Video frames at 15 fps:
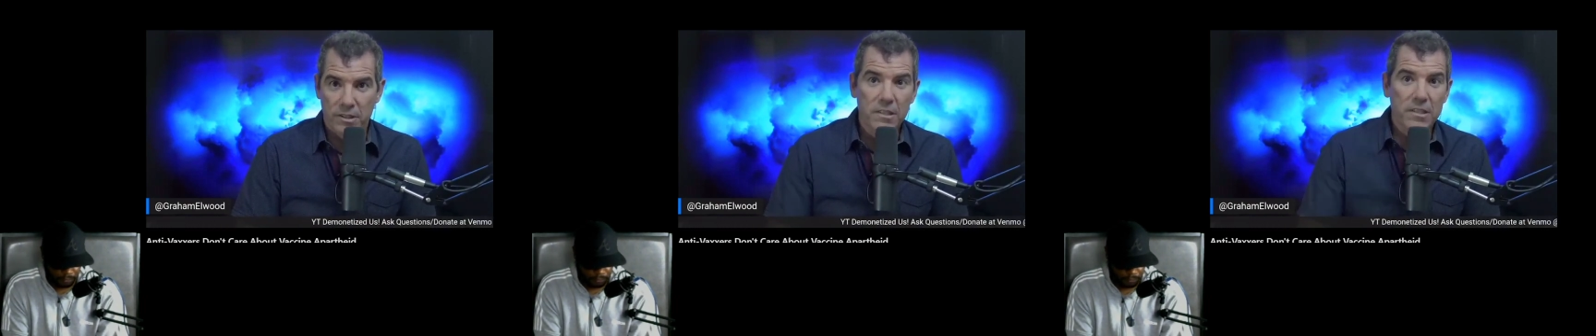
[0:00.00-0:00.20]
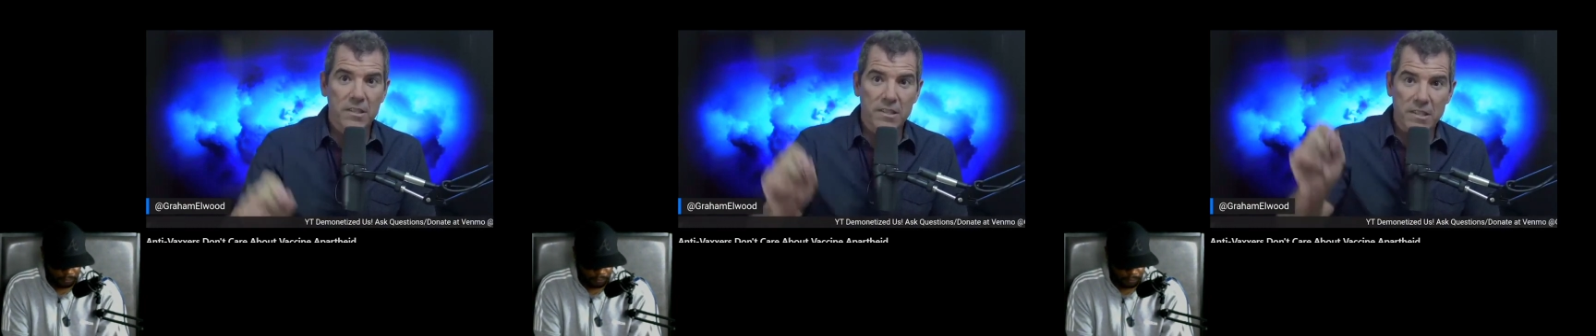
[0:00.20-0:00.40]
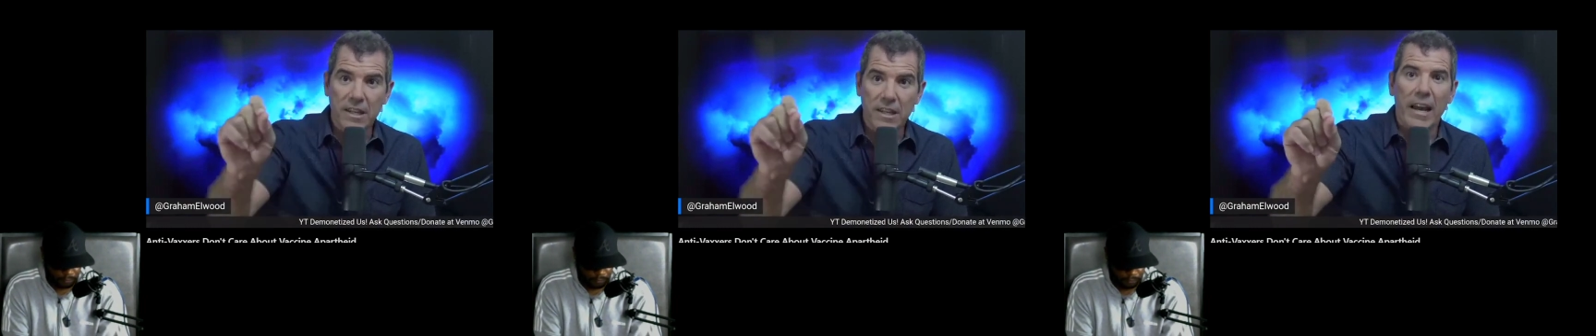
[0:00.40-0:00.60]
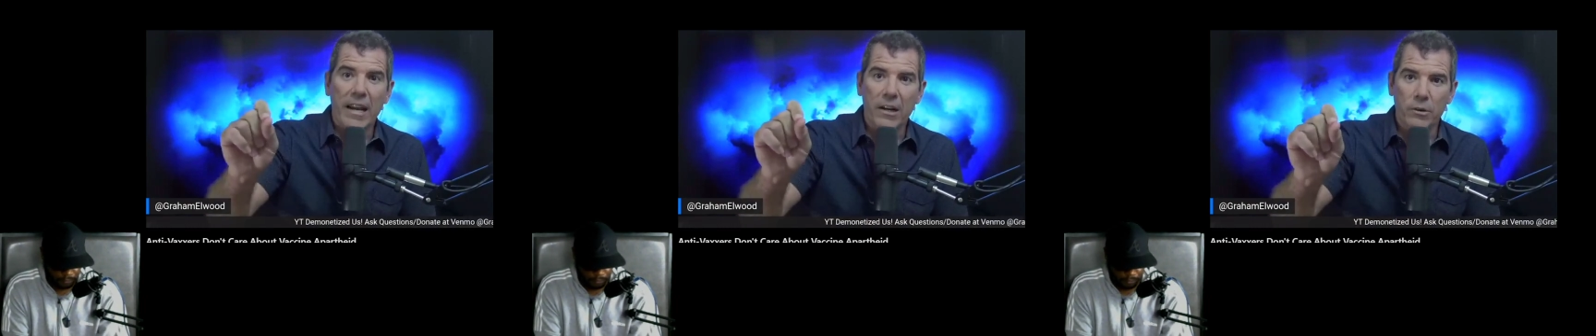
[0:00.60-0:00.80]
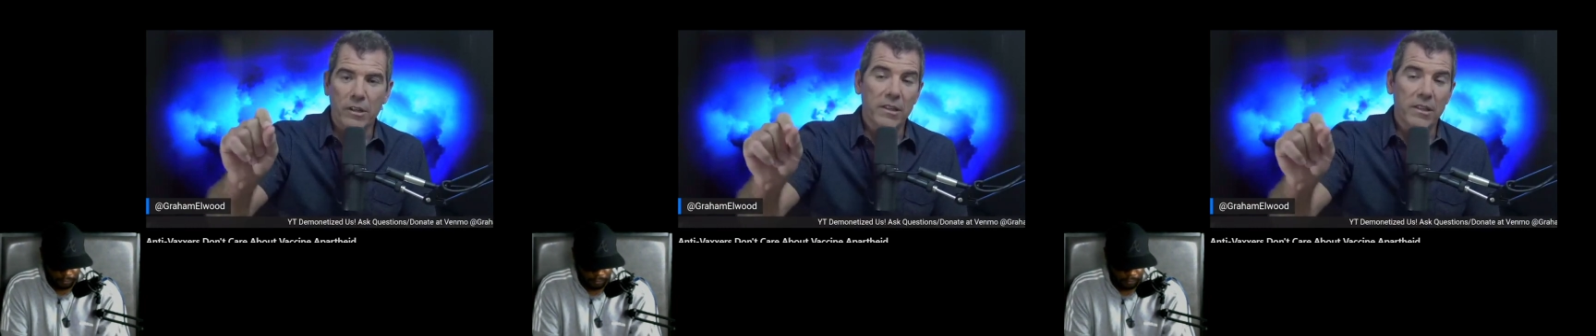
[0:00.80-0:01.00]
this is the
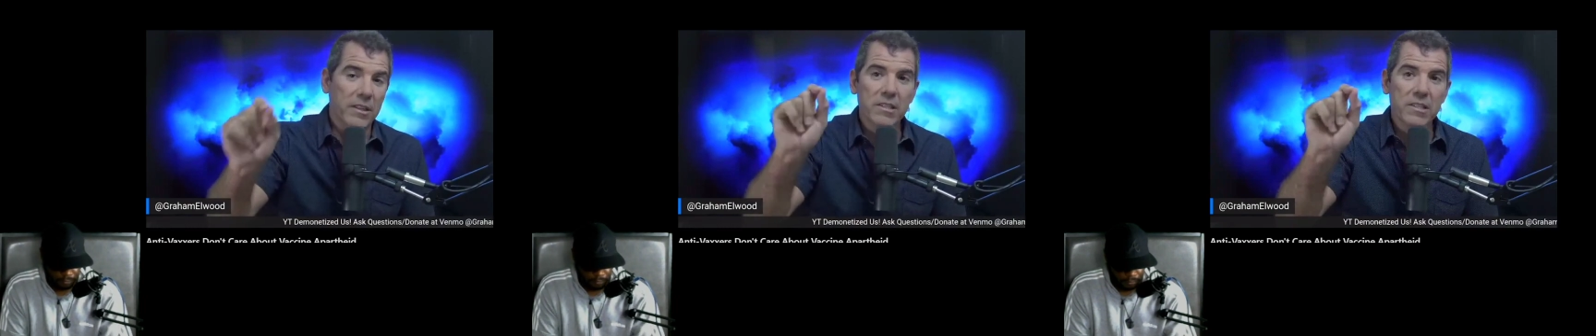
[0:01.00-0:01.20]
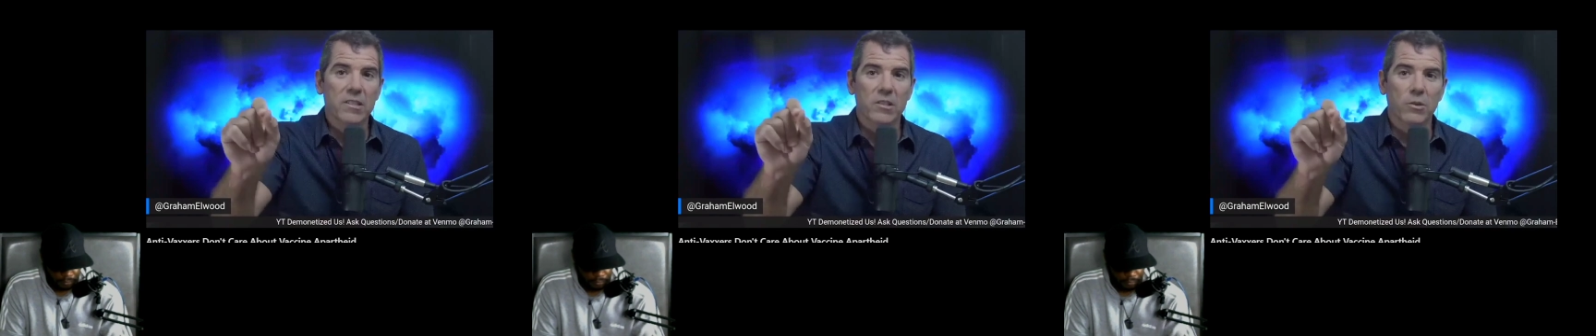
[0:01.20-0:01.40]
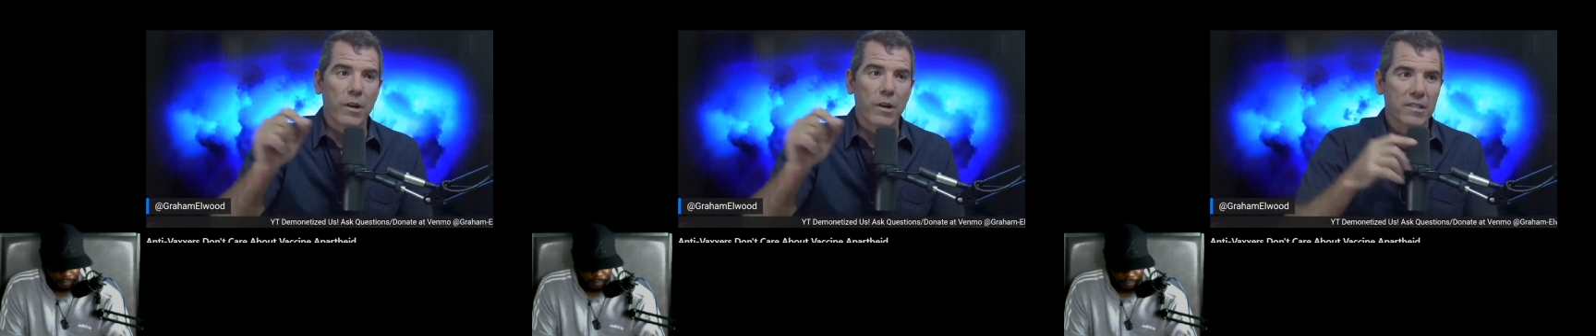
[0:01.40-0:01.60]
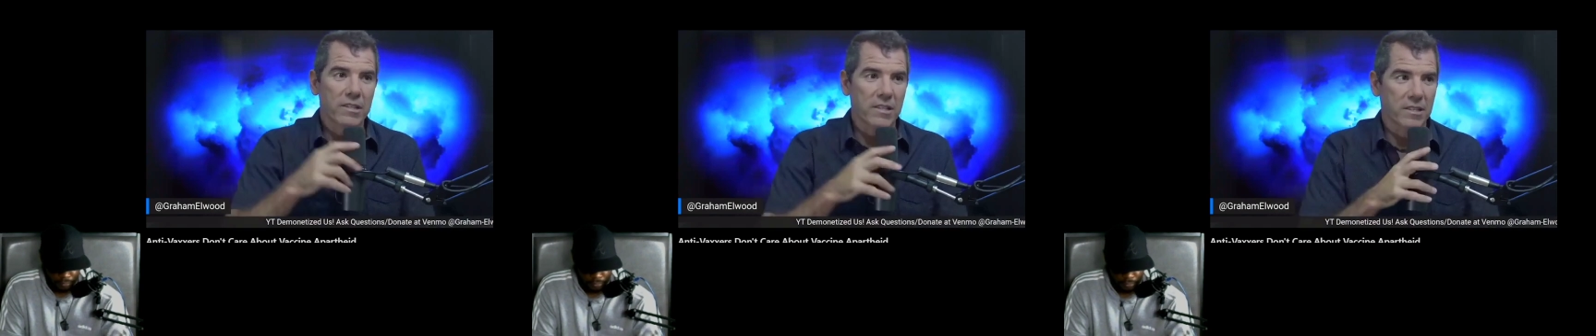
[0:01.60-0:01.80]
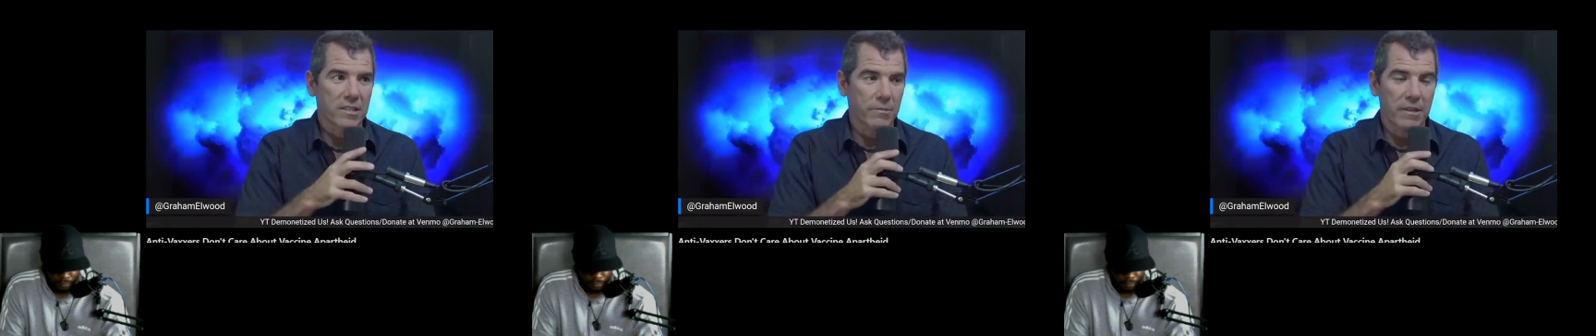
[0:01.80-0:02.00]
inequity, this is the
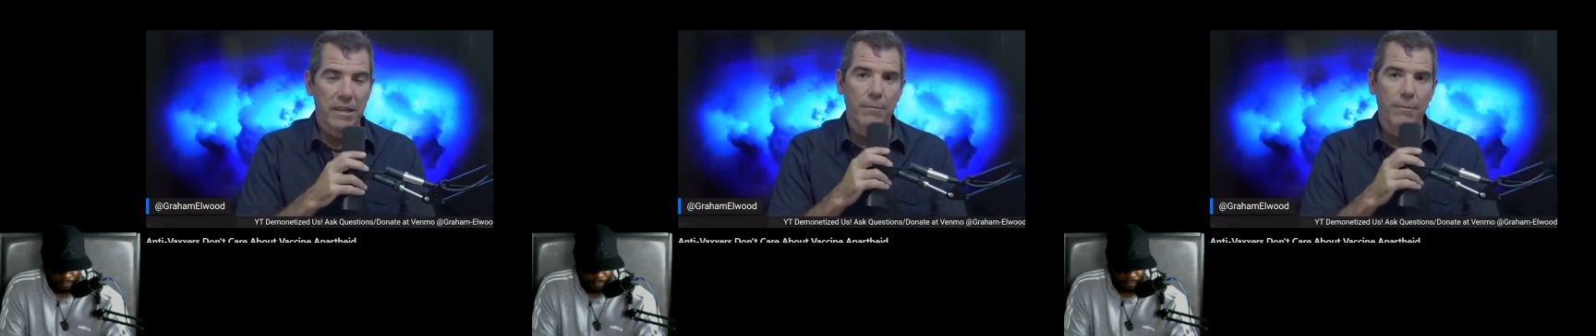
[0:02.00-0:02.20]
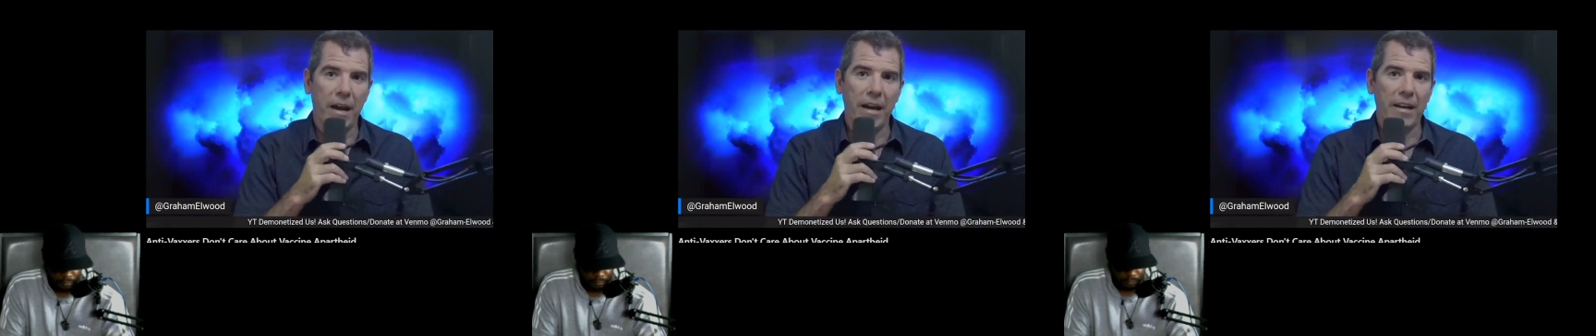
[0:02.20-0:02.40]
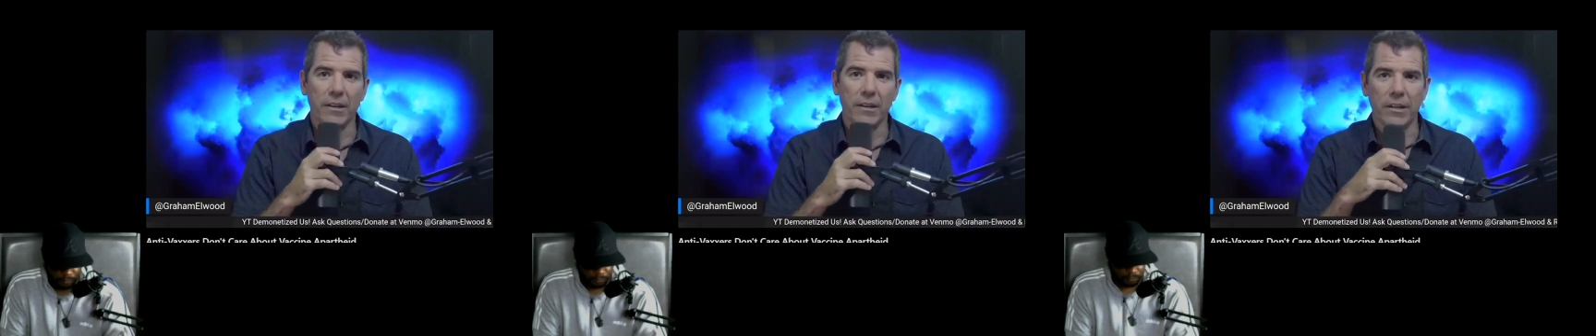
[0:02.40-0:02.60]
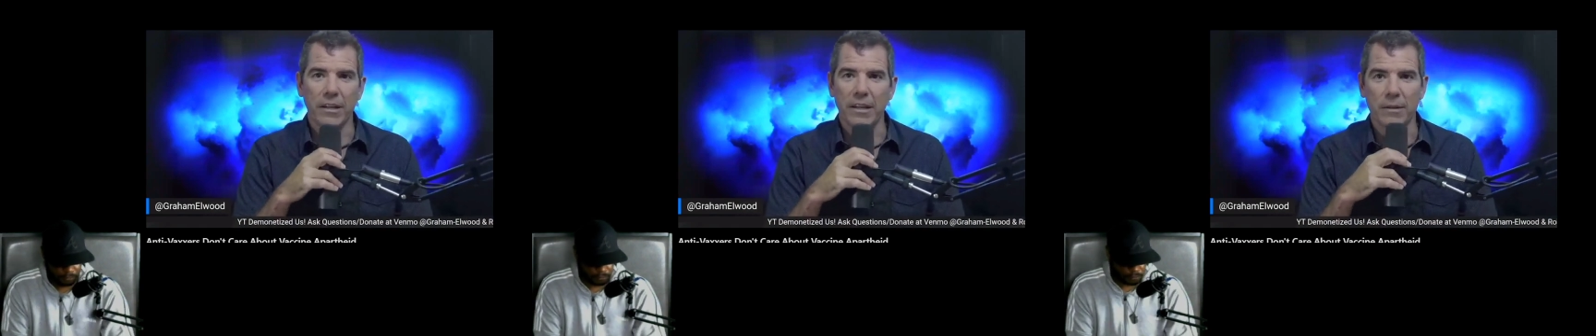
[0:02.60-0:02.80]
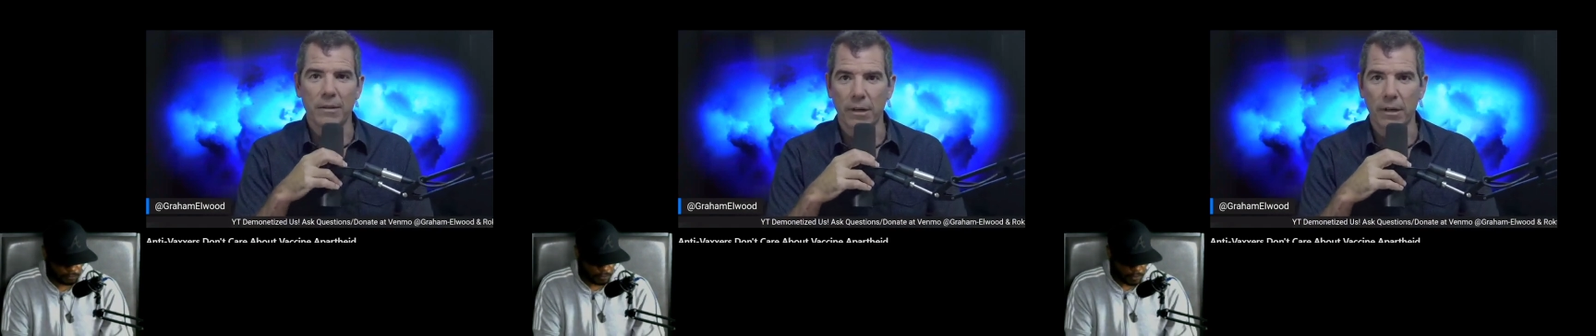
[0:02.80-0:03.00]
racism that I'm not hearing
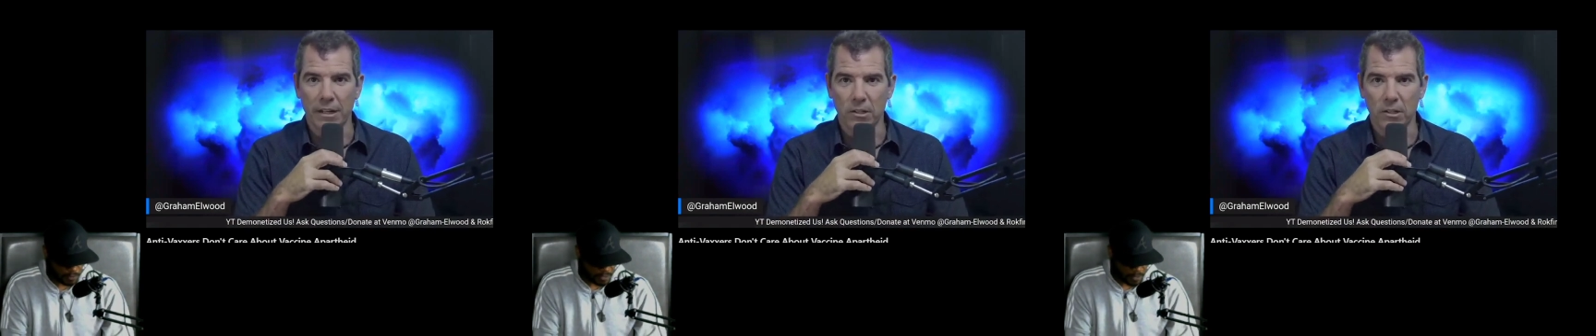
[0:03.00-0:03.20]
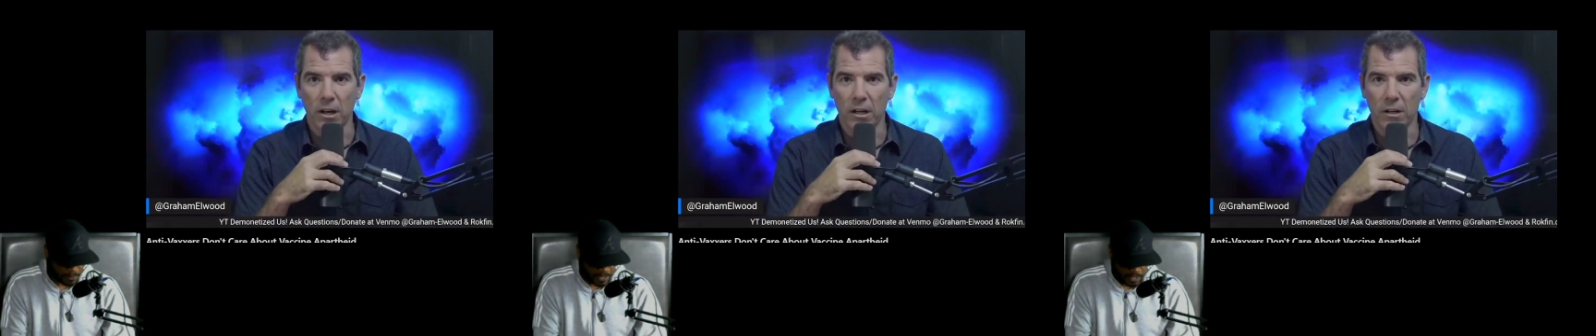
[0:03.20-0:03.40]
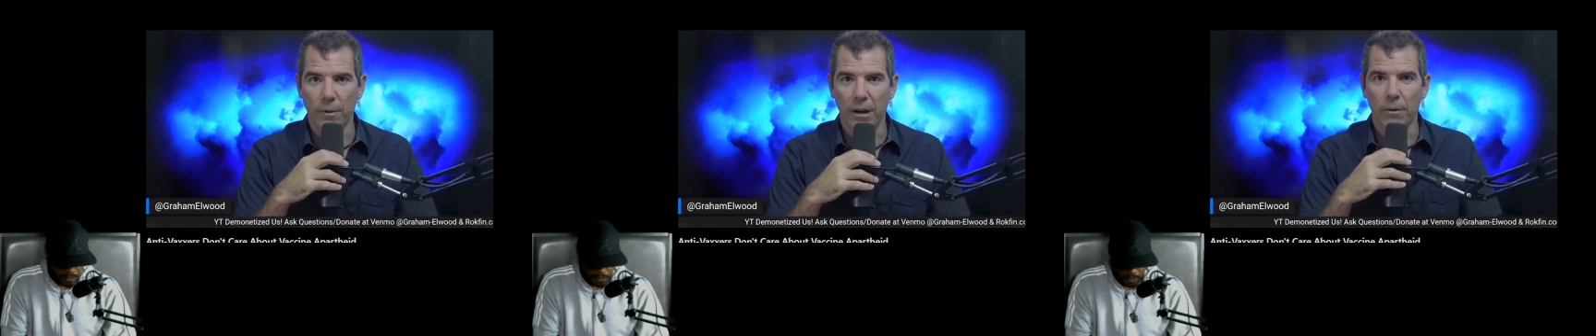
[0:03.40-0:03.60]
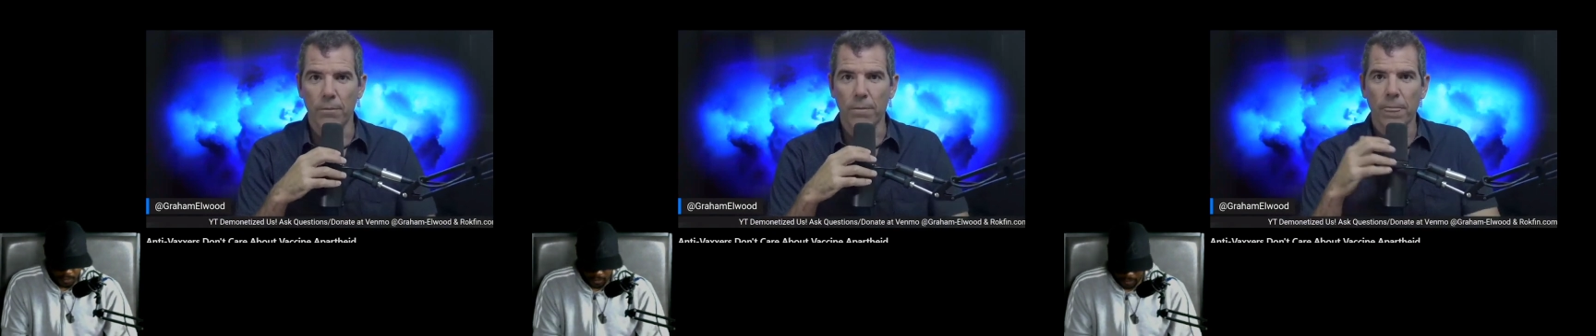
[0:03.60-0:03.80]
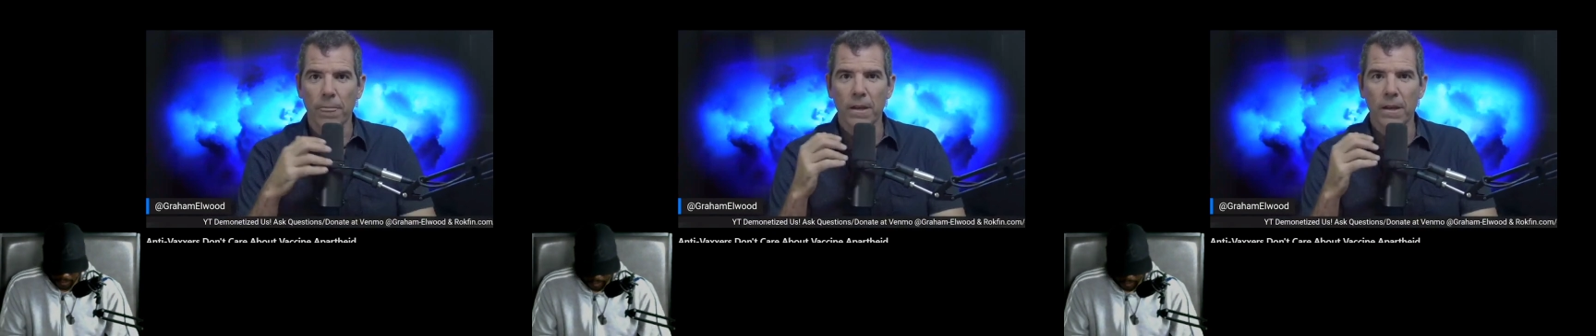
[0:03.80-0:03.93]
anybody talk about,